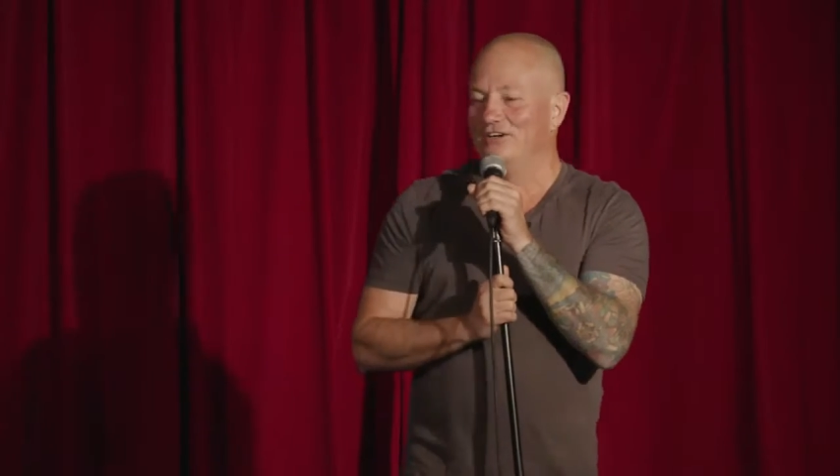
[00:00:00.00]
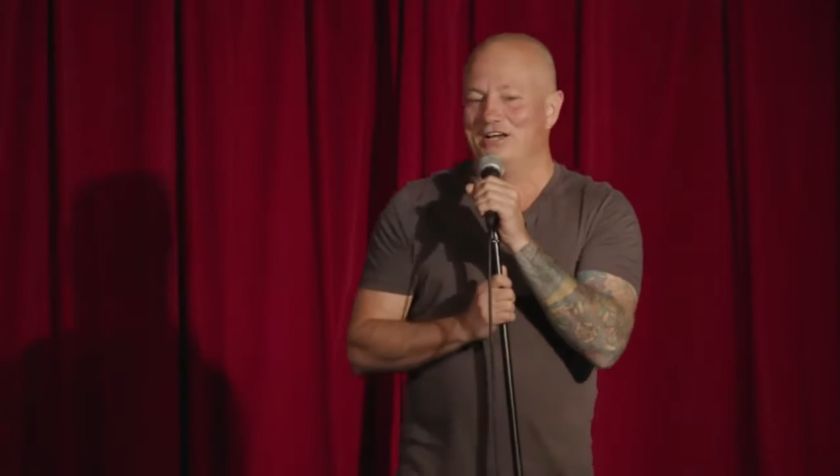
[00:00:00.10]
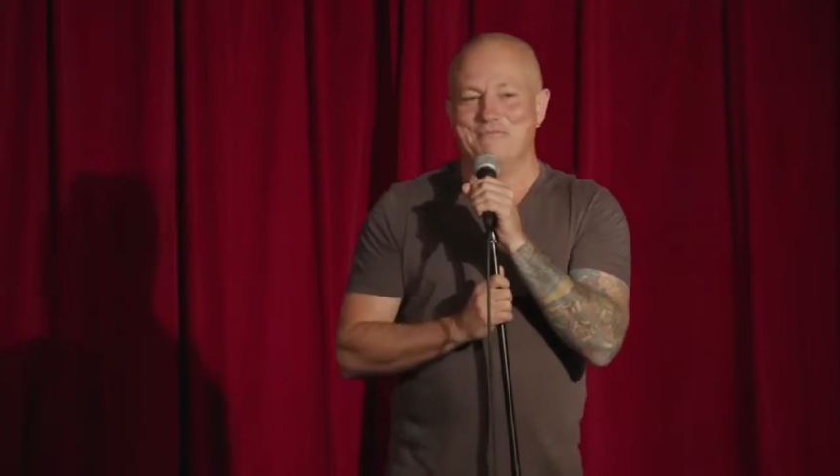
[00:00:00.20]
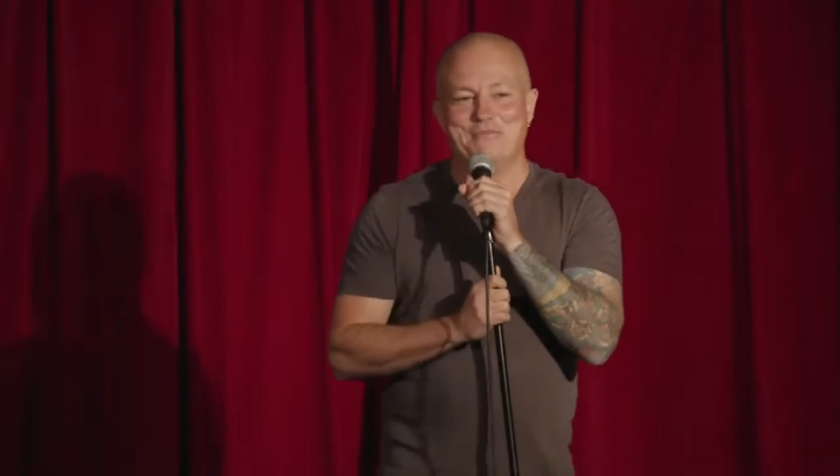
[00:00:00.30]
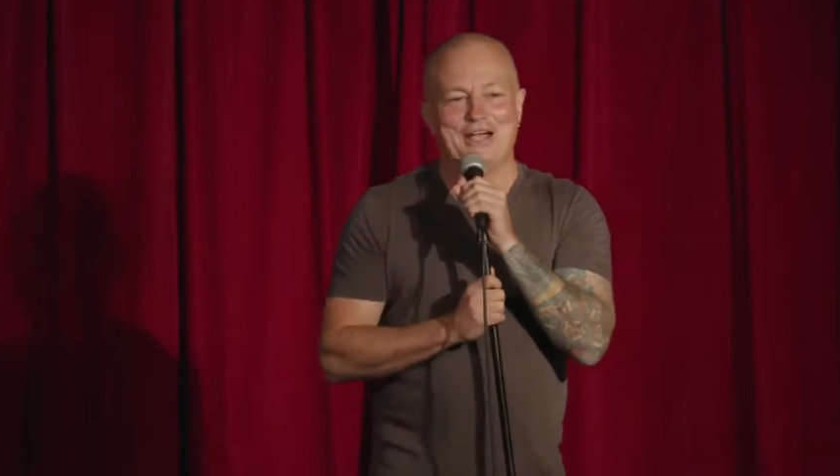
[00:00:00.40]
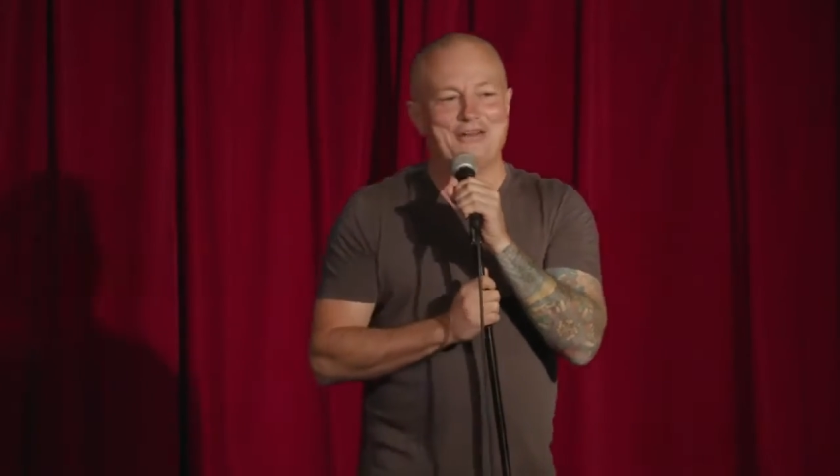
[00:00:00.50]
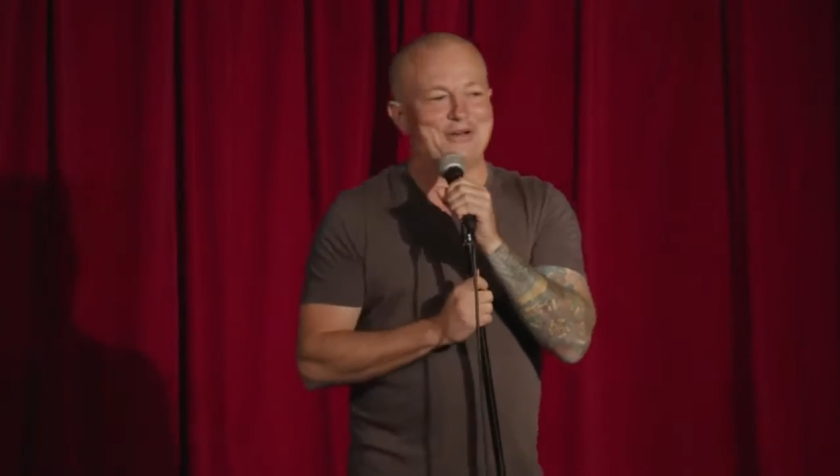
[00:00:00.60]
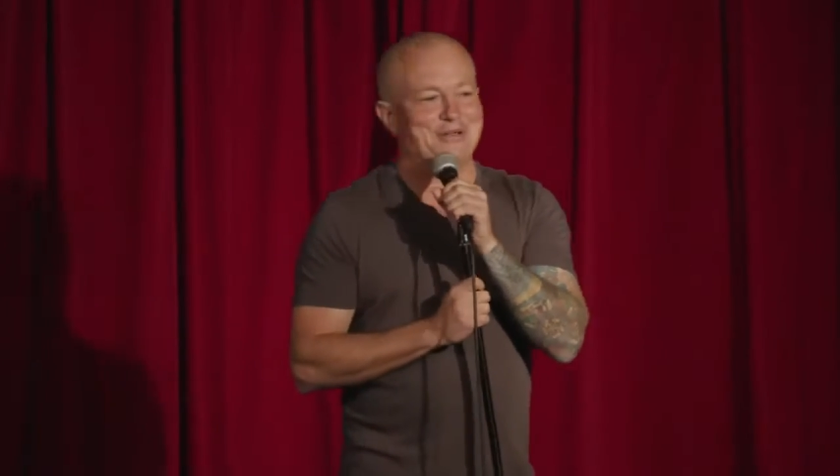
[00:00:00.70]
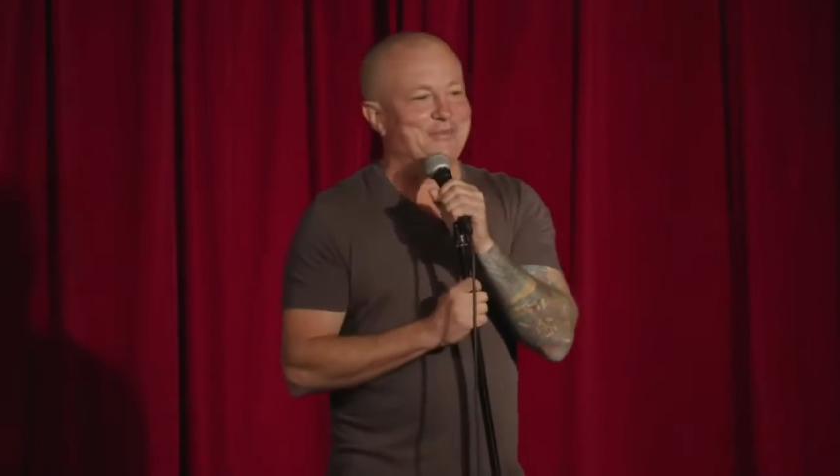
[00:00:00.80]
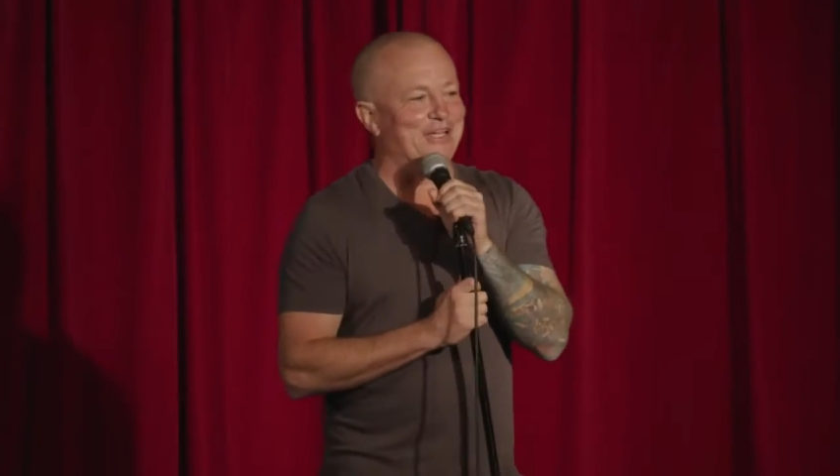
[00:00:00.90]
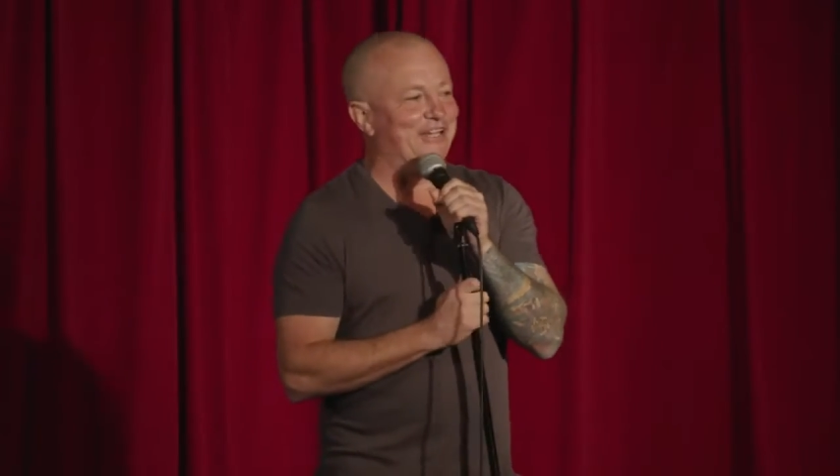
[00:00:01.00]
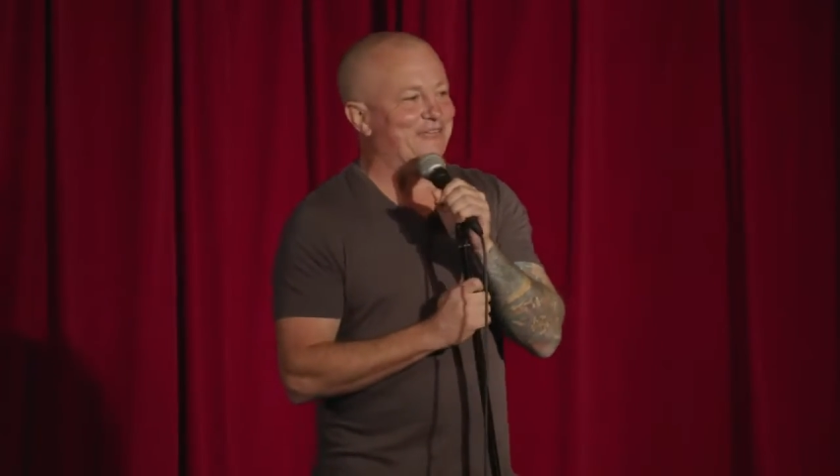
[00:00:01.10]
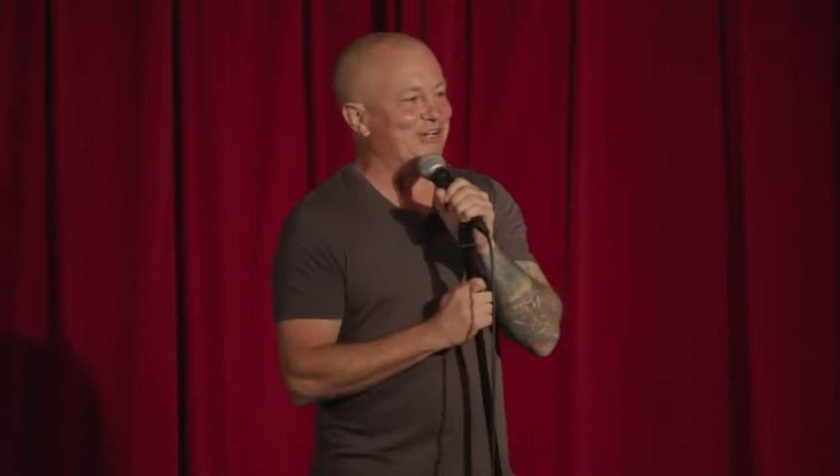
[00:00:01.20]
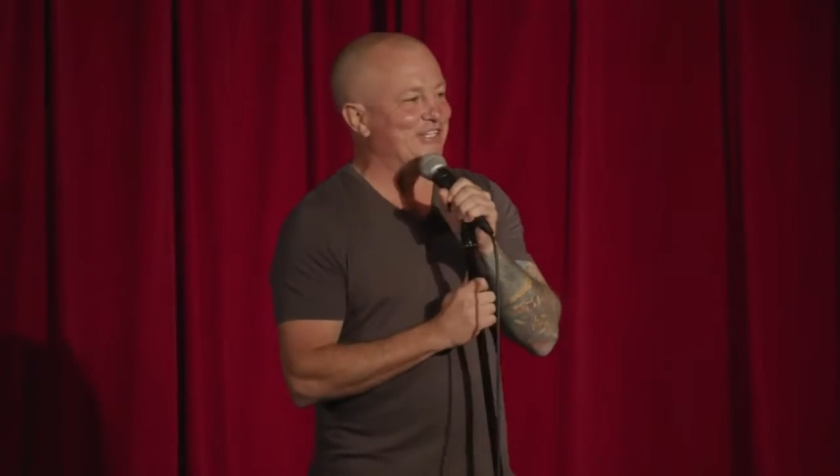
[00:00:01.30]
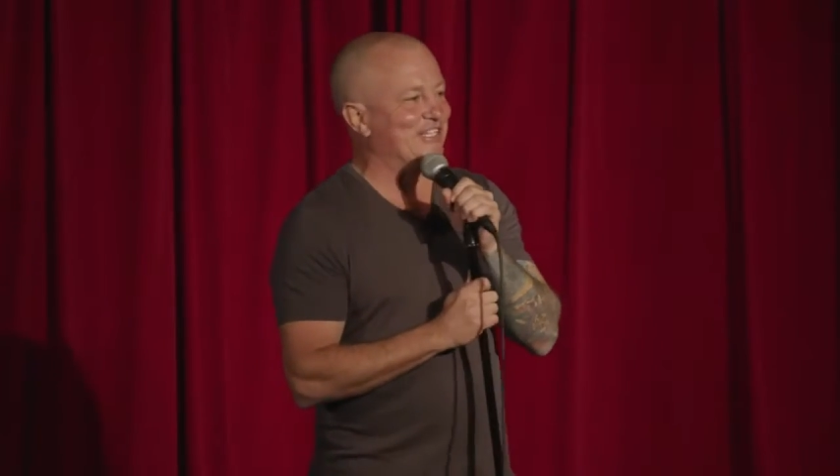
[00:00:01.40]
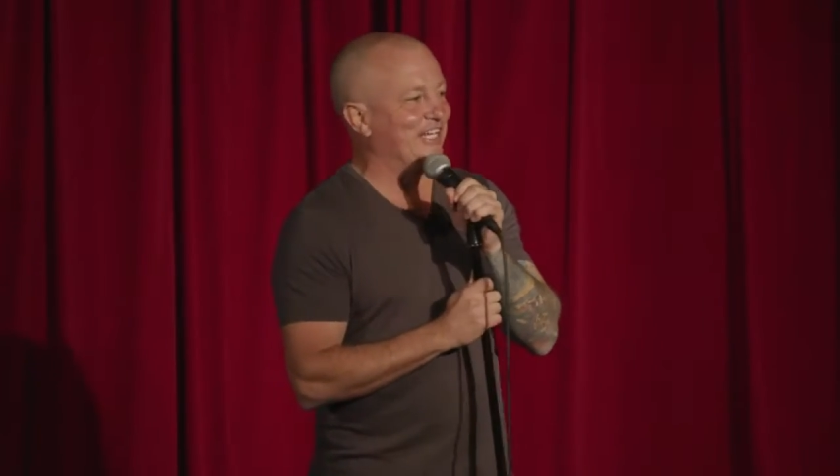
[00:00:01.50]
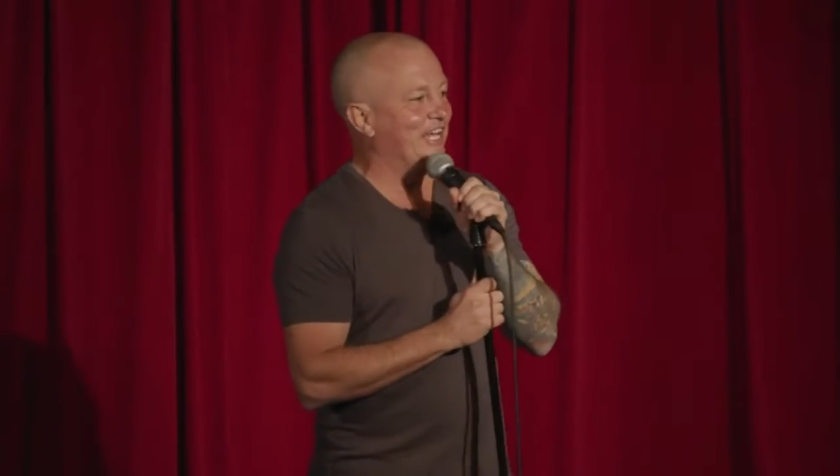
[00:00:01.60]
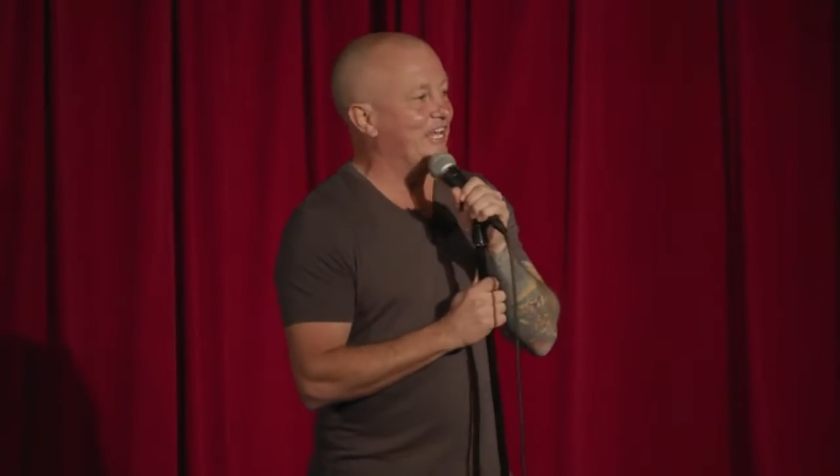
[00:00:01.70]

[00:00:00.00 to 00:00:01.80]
I had a mate ring me recently,